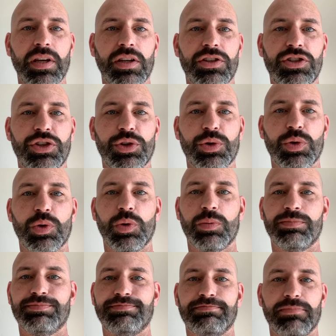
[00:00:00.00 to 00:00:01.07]
to
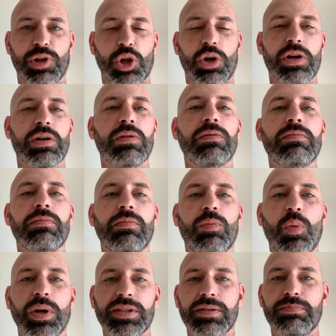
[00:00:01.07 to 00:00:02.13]
learn
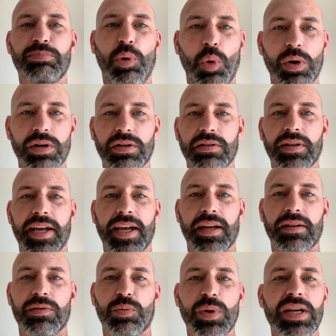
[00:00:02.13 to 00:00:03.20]
what's important
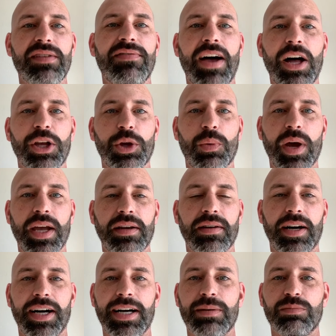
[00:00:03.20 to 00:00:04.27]
and reevaluate,
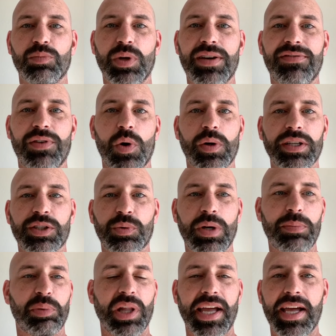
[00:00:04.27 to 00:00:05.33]
refocus,
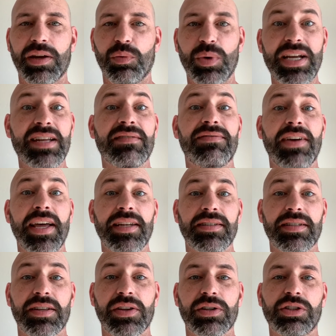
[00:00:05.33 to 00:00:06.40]
replan,
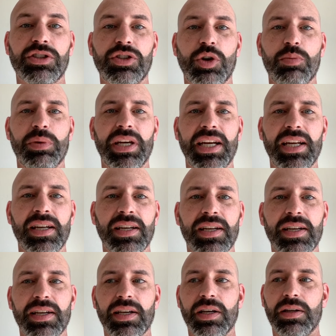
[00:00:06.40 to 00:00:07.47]
reinvent. There's so many.
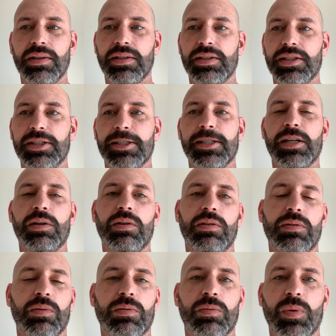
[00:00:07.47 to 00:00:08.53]

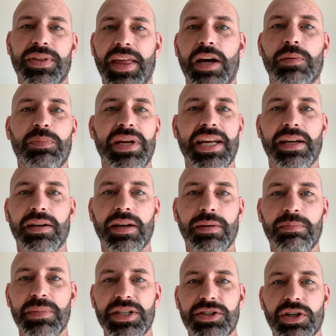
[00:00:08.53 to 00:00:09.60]
Without being
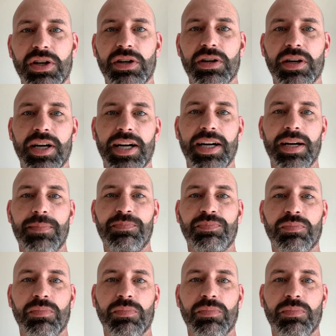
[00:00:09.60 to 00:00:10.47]
Mr.